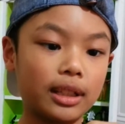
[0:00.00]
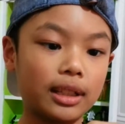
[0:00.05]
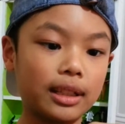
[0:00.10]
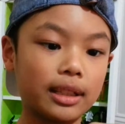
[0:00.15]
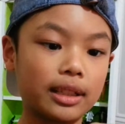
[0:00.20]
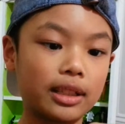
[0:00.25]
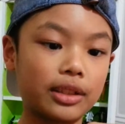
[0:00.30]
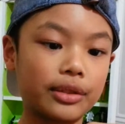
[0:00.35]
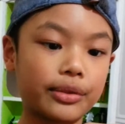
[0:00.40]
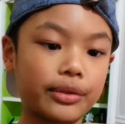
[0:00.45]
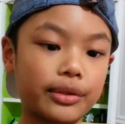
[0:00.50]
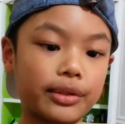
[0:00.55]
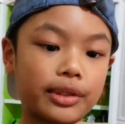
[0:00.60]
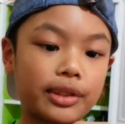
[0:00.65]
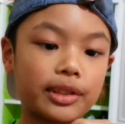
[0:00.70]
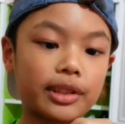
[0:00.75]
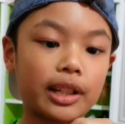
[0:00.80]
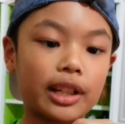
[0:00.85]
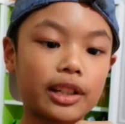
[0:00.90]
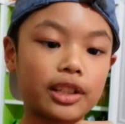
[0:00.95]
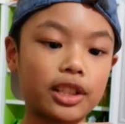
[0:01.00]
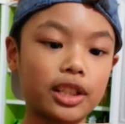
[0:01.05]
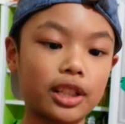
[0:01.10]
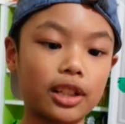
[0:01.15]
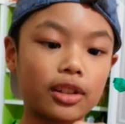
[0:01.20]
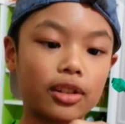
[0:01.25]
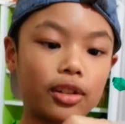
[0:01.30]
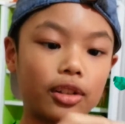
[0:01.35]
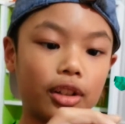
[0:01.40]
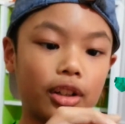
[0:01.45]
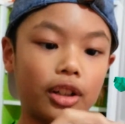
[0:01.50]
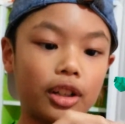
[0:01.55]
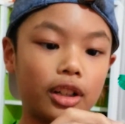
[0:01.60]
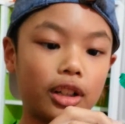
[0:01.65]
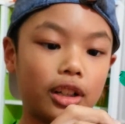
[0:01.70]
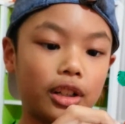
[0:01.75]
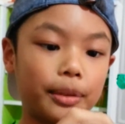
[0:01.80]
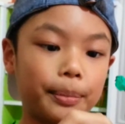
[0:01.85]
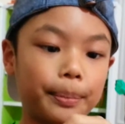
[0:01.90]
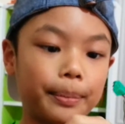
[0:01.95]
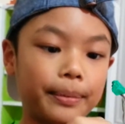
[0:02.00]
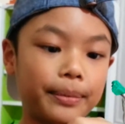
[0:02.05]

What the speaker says: standing on a